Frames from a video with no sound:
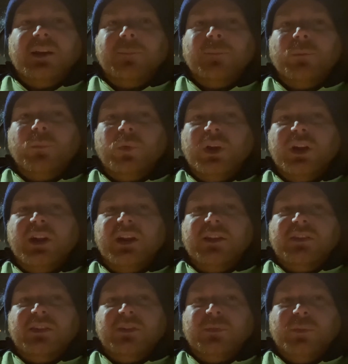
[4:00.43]
what it
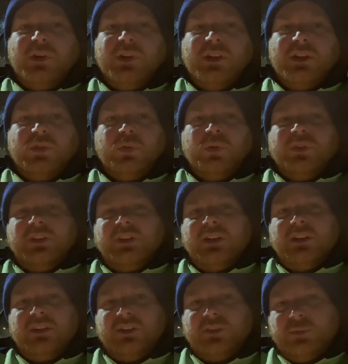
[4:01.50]
is my daughter
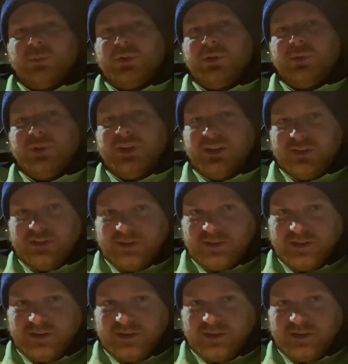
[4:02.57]
doesn't want to eat